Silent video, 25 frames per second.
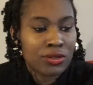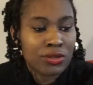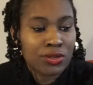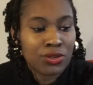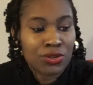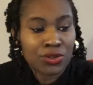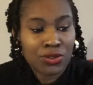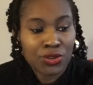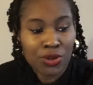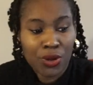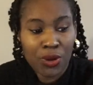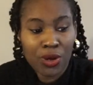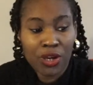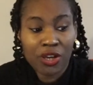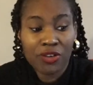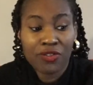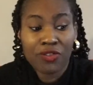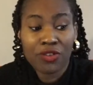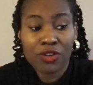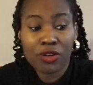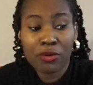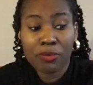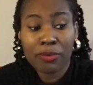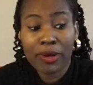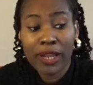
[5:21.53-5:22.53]
So if
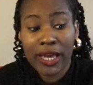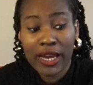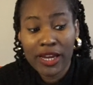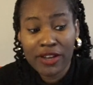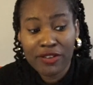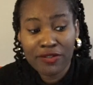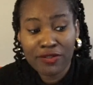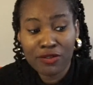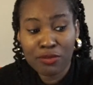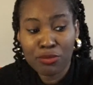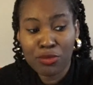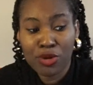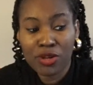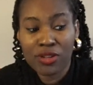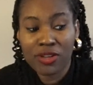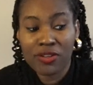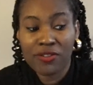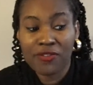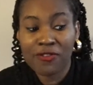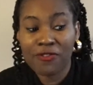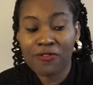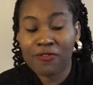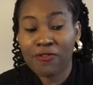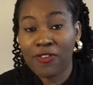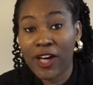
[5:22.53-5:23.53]
you're applying for more than